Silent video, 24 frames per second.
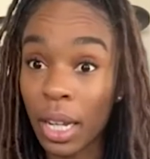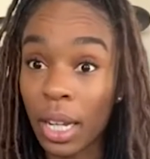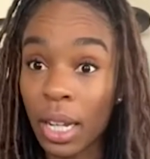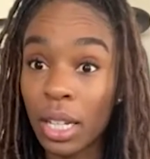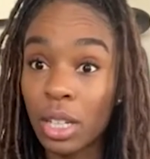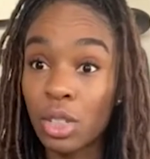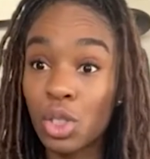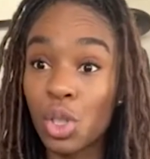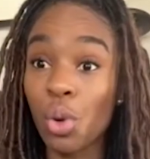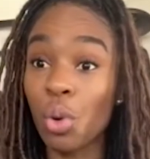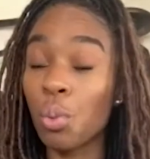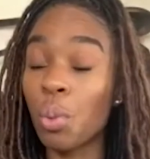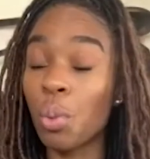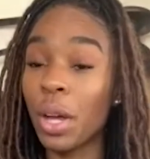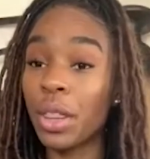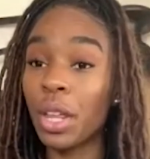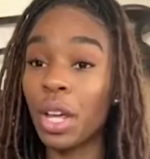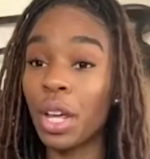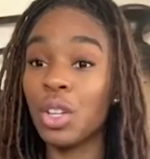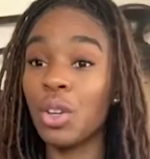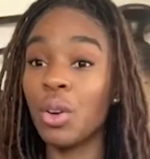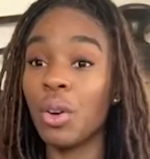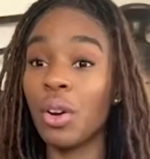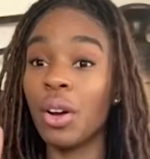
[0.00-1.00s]
So whether
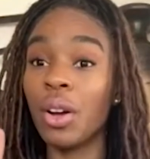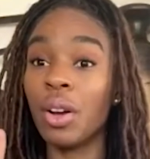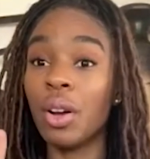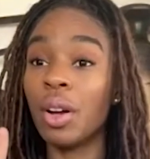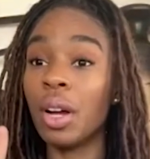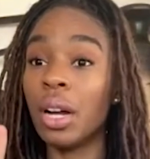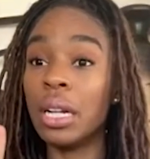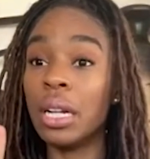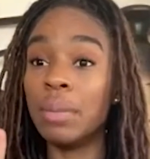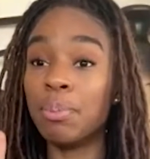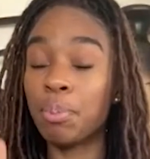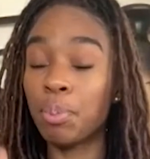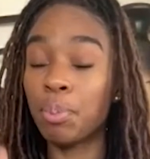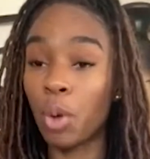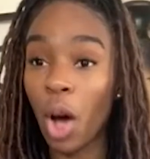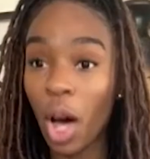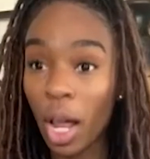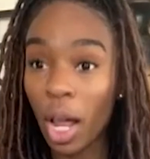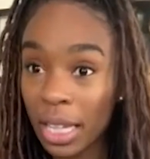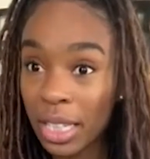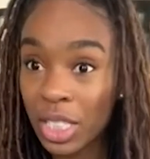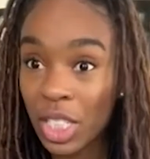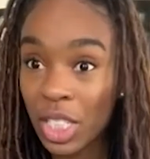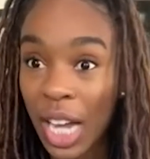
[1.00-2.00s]
you're a
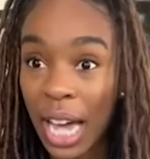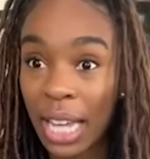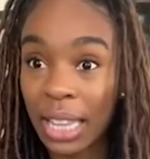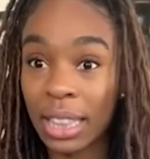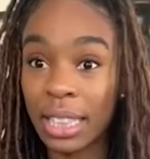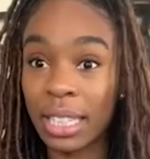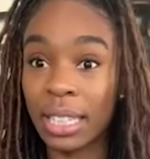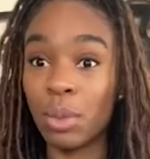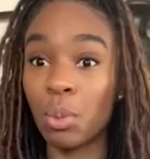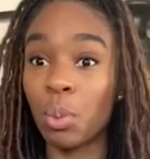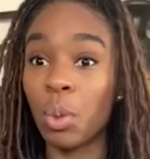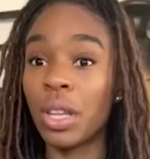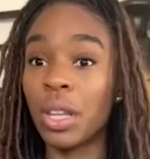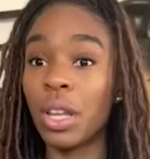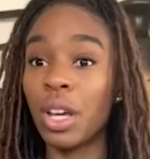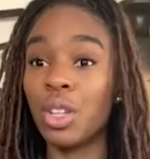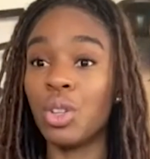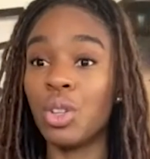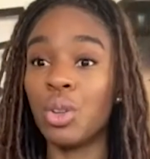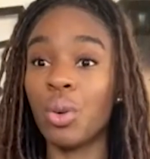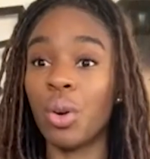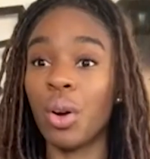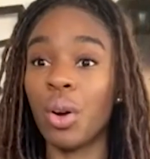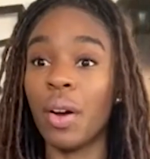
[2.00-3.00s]
college athlete, whether
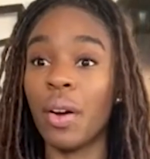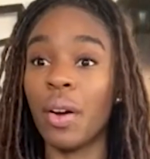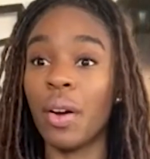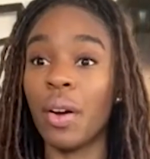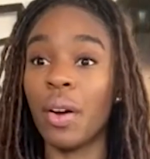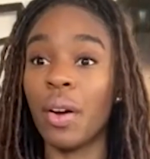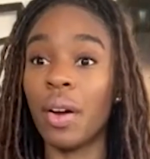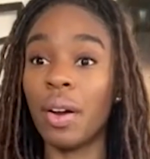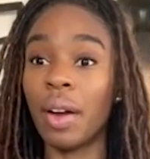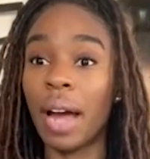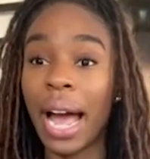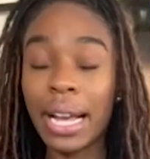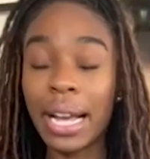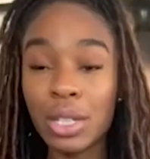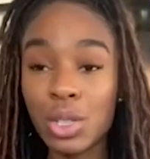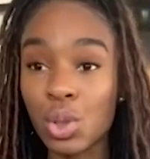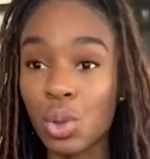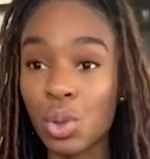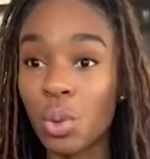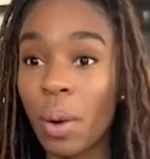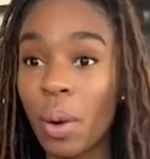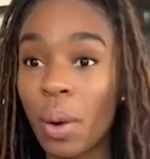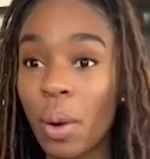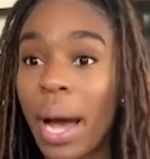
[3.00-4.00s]
you are a high
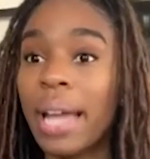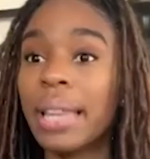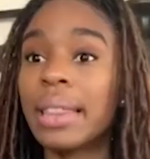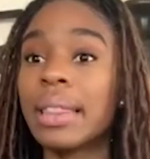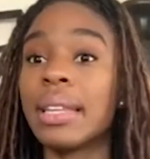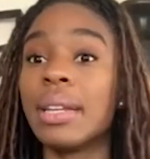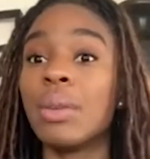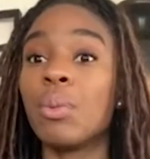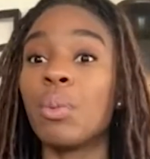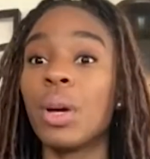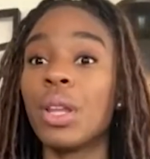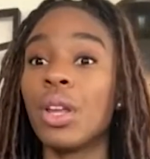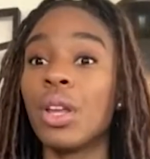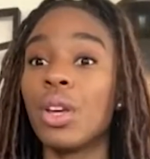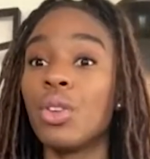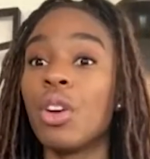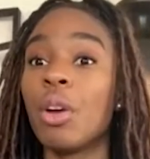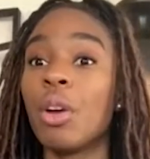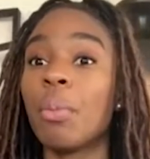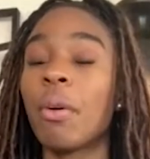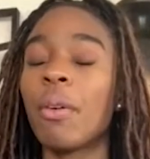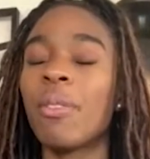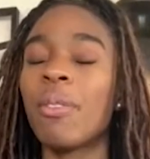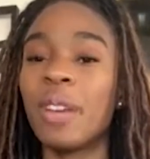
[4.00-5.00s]
school athlete, whether you're a
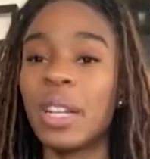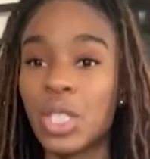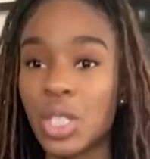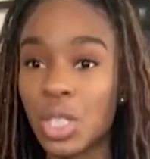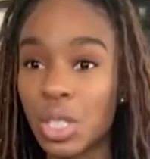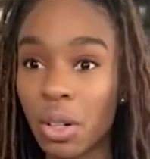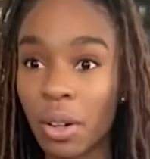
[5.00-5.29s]
professional